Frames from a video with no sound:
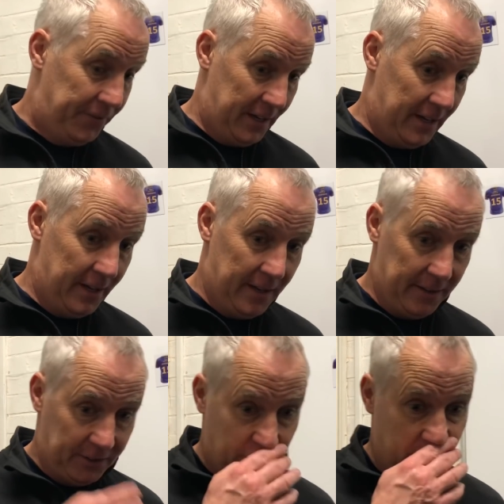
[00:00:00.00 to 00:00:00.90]

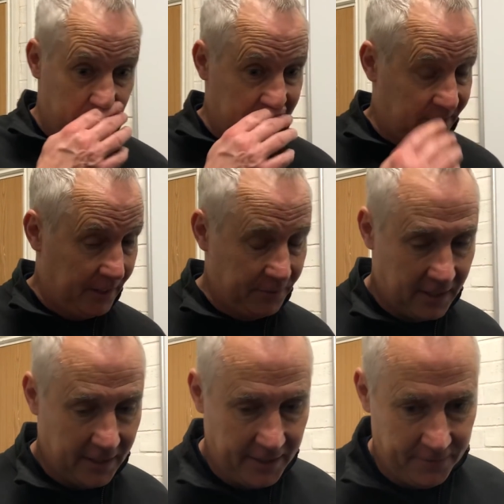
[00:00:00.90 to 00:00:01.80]
the chairman, Stephen
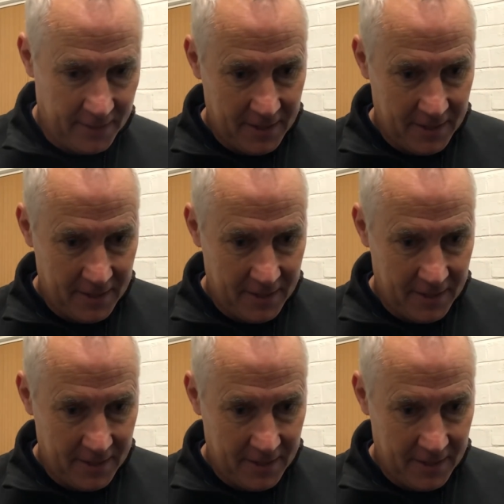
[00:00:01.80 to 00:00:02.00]
Cleve,